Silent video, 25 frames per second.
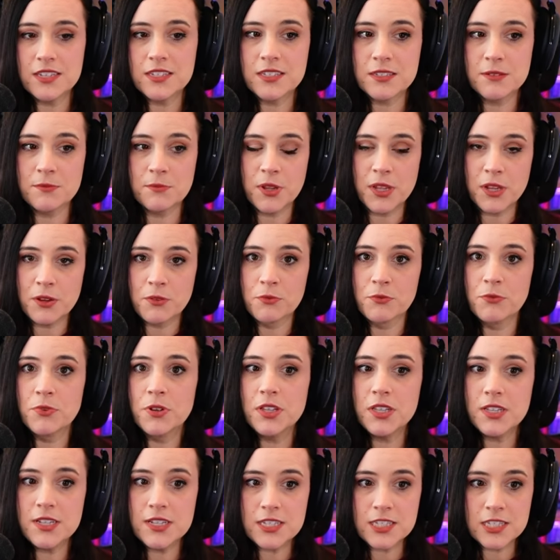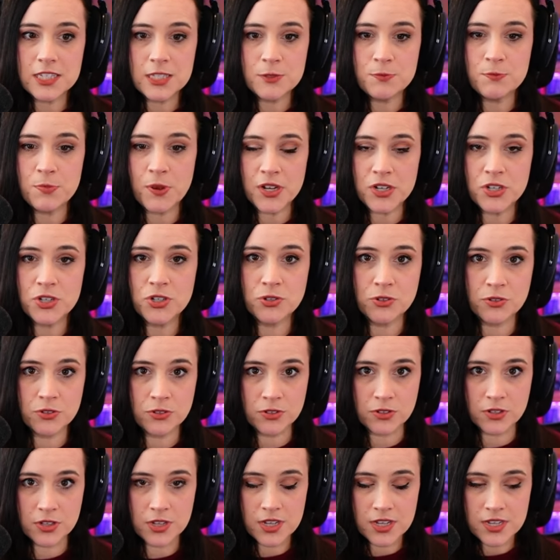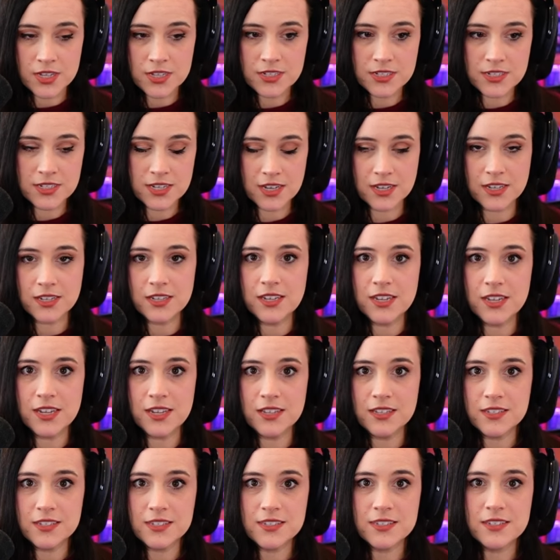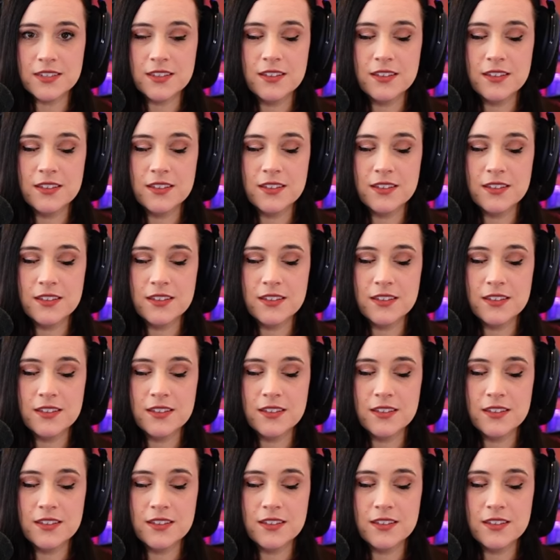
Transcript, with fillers: some like really special techniques